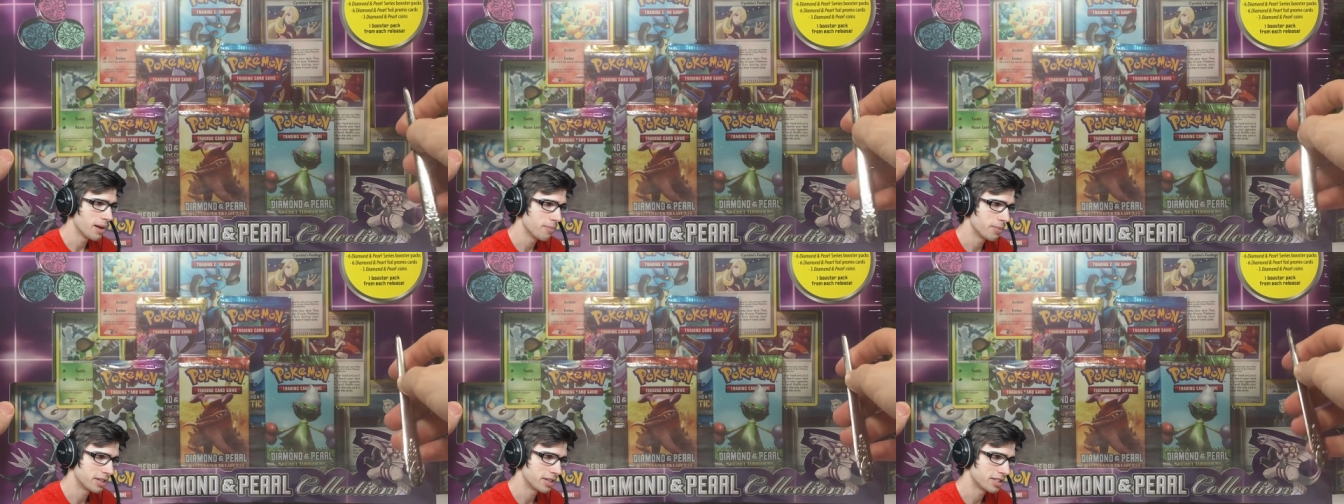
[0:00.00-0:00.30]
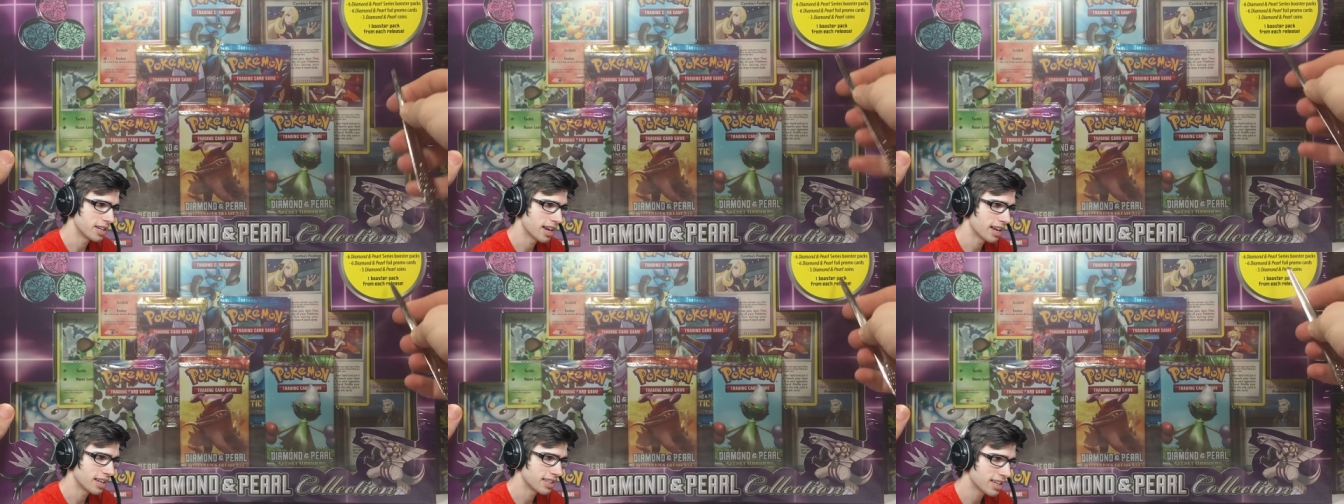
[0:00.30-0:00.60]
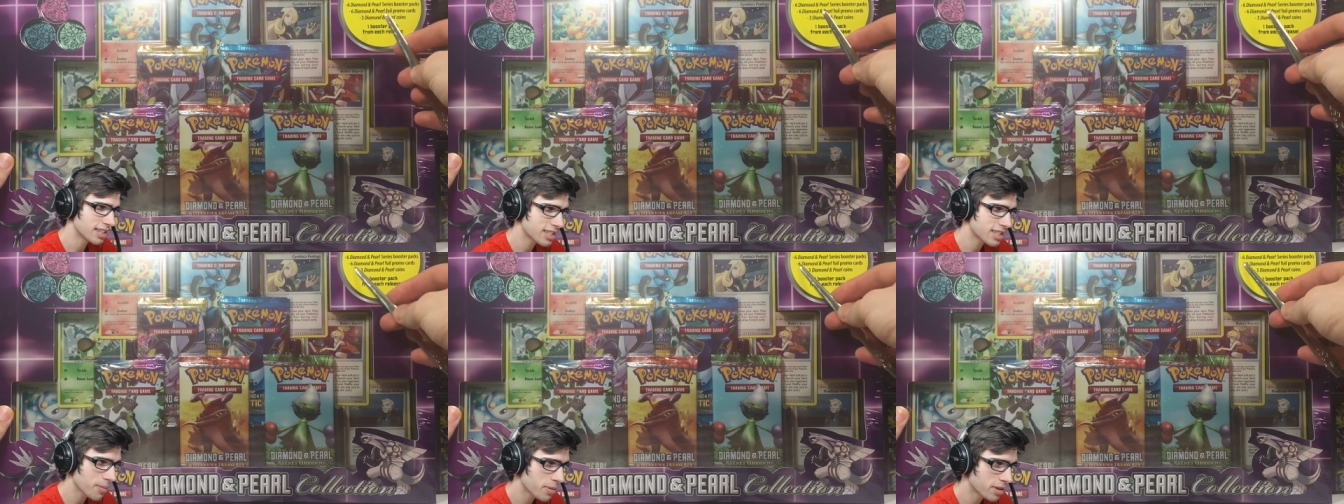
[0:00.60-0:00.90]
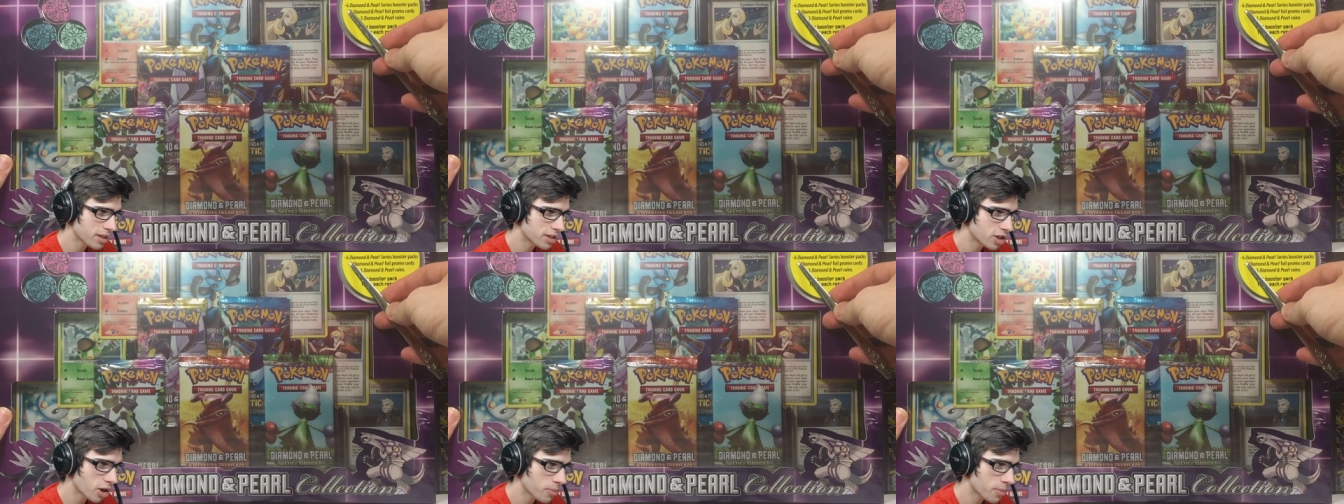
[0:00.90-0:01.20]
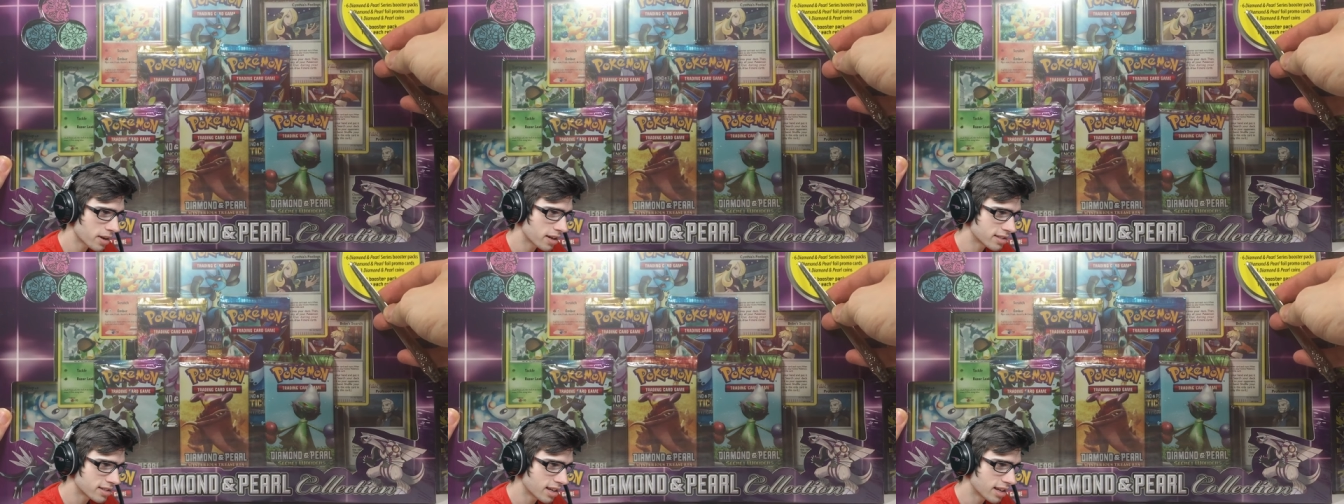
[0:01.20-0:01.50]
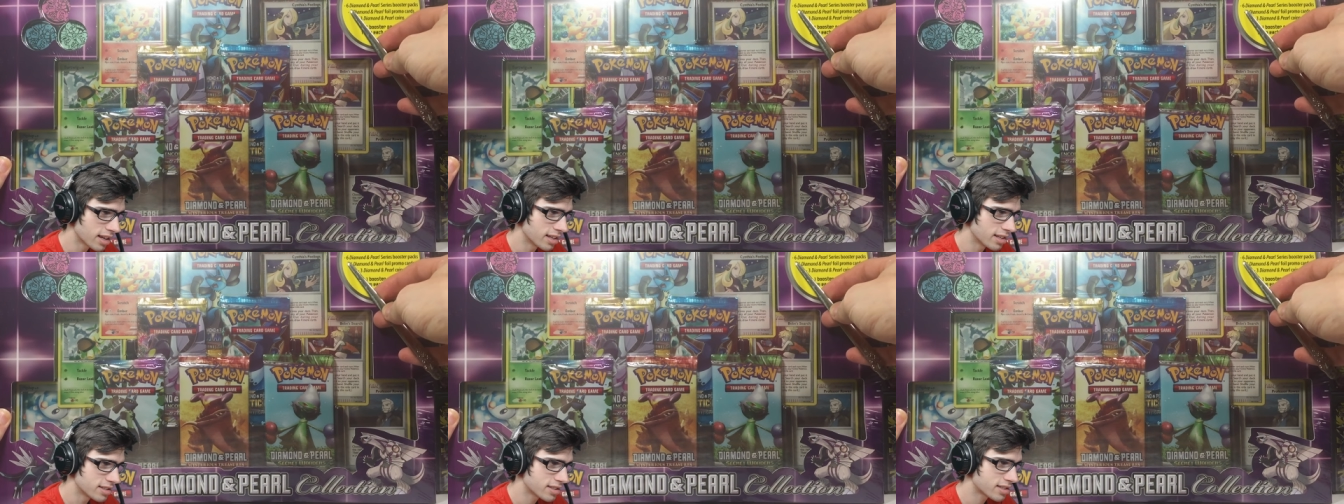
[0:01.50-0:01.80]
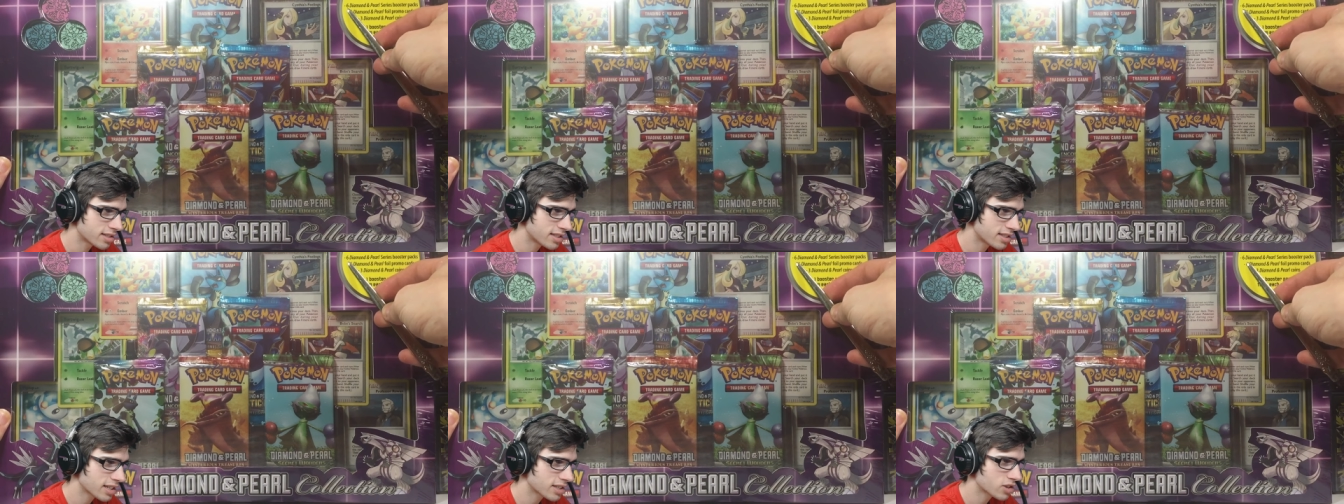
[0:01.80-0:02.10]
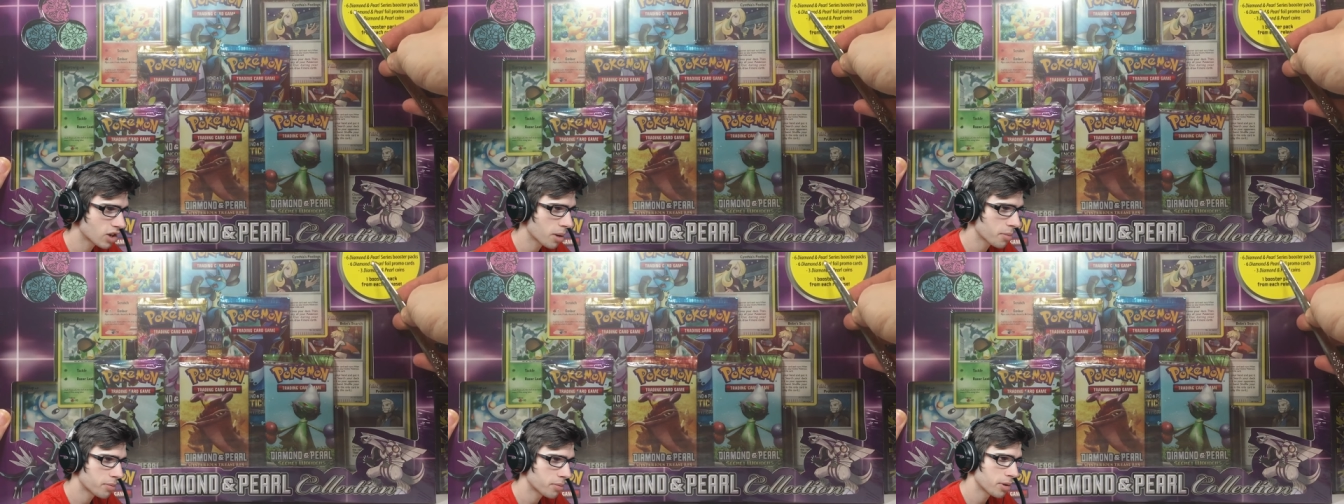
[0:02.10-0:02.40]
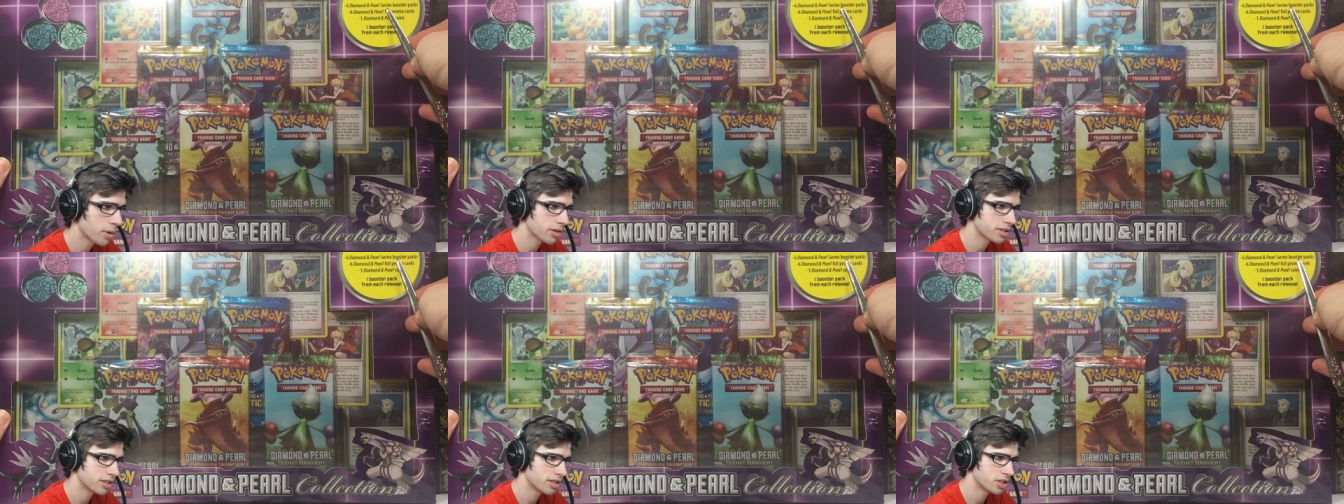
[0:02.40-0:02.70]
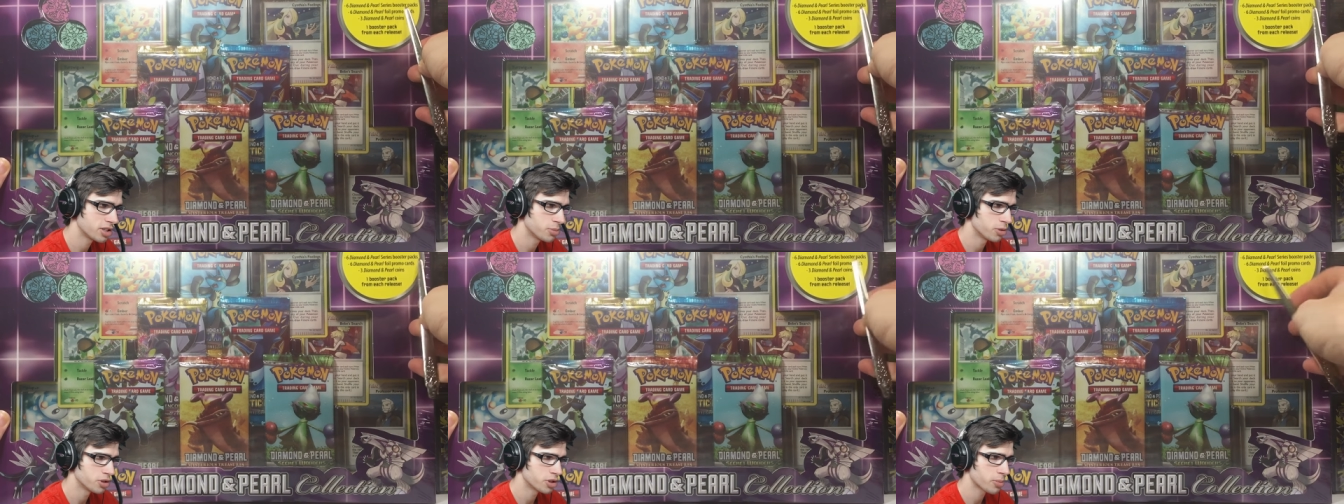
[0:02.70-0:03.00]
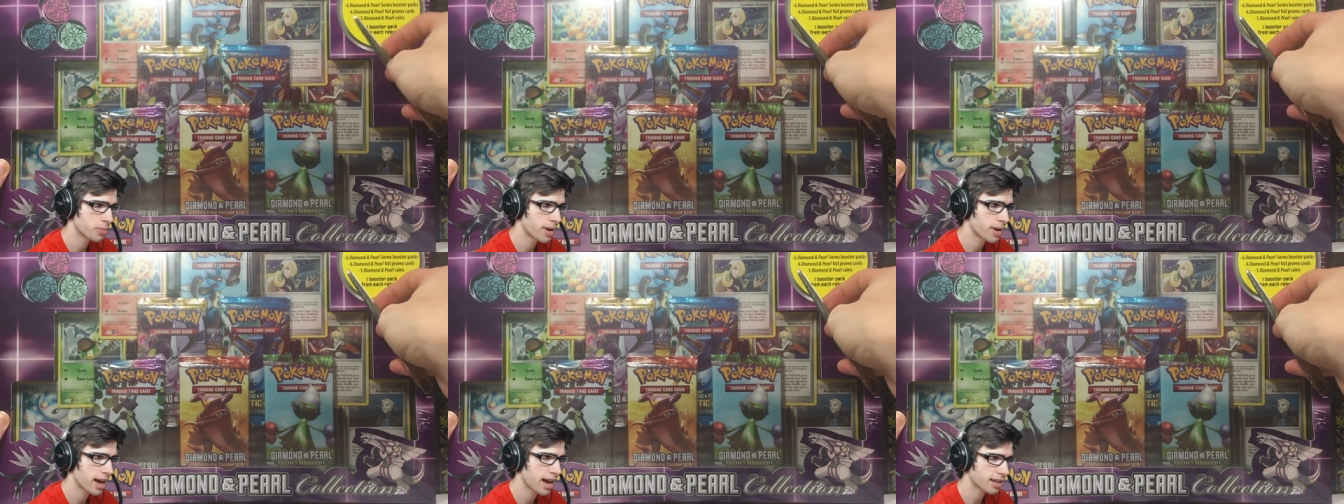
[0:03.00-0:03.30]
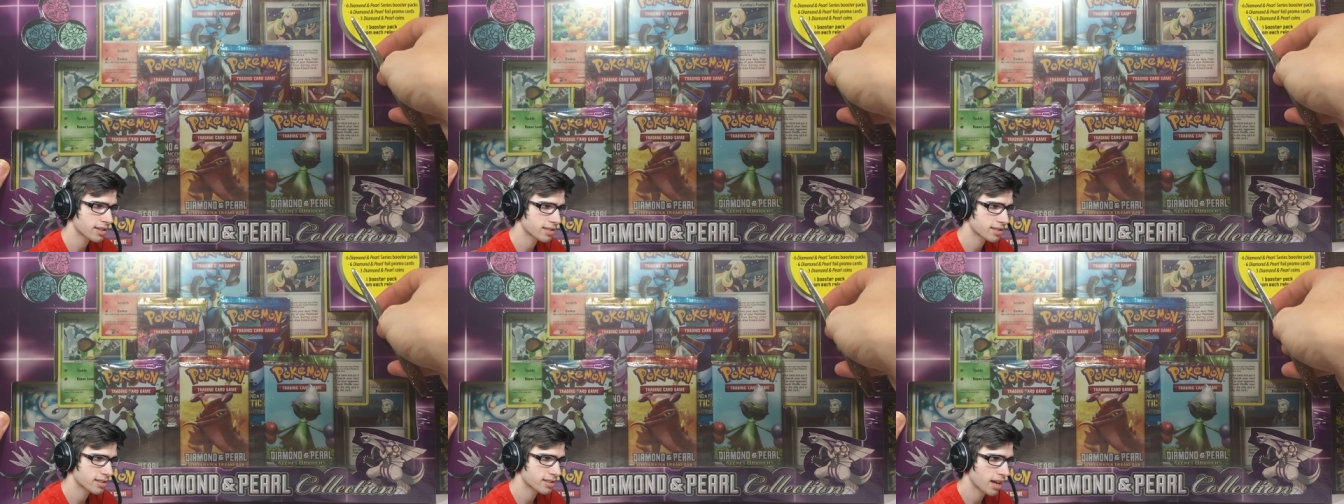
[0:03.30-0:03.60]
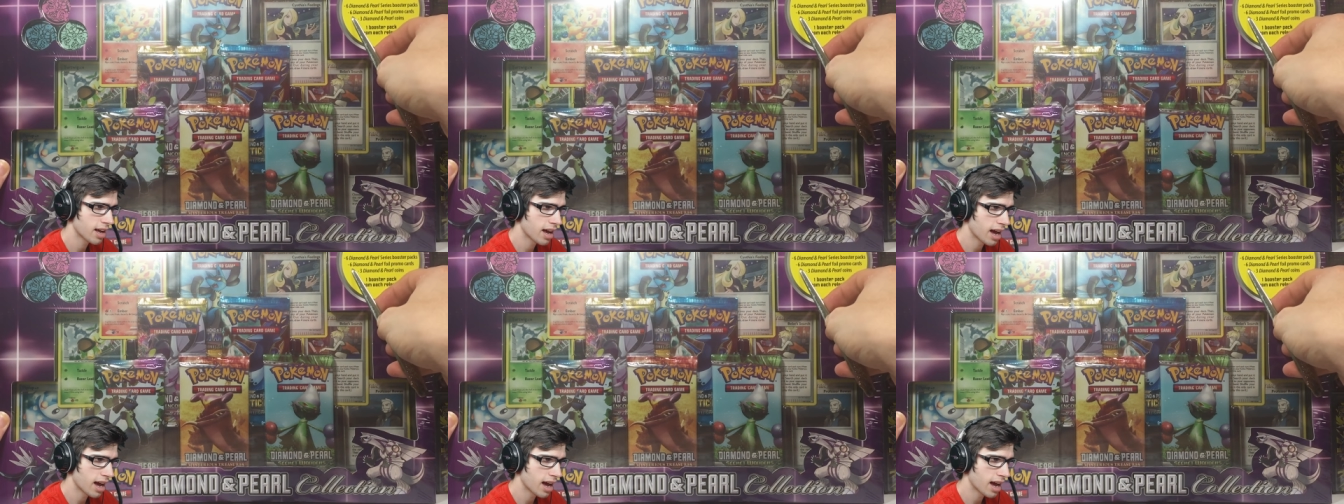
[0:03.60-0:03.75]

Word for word: But yeah, it says up at the top here, it says 6 Diamond Pearl series booster packs,